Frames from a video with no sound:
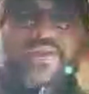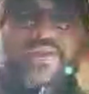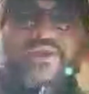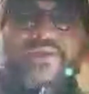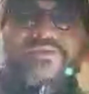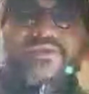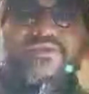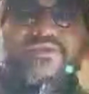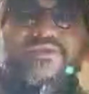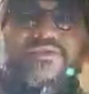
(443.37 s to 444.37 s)
the
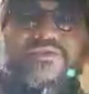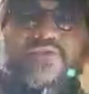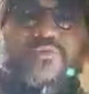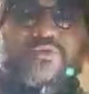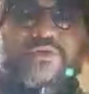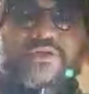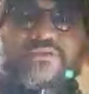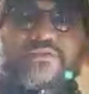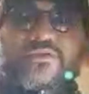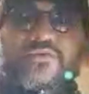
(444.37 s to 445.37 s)
excesses of the
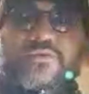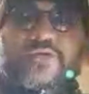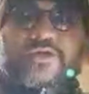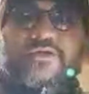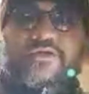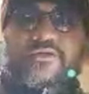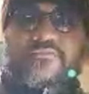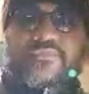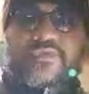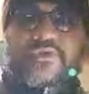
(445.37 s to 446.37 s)
reign of terror,
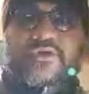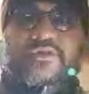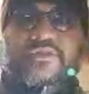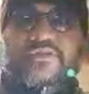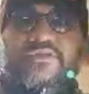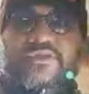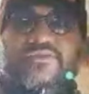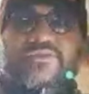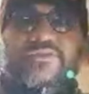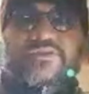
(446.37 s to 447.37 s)
the
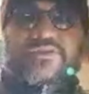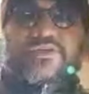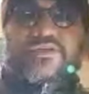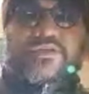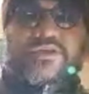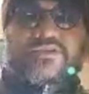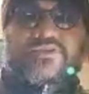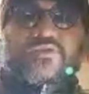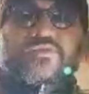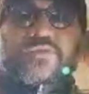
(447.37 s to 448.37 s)
sensational rise
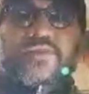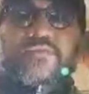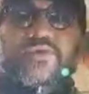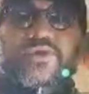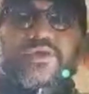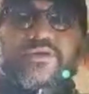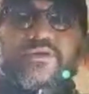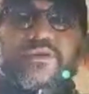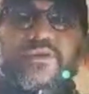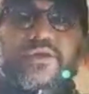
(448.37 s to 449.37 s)
of Napoleon,
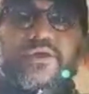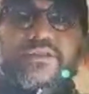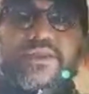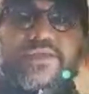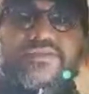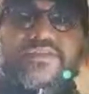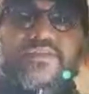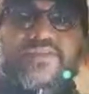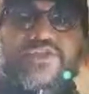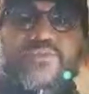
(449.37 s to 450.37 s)
the
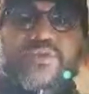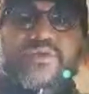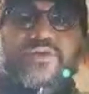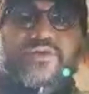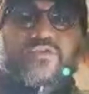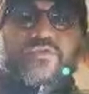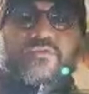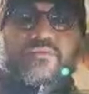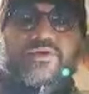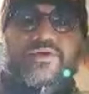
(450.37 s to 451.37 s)
establishment of a
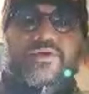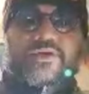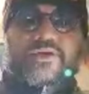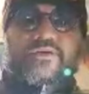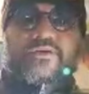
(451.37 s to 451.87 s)
military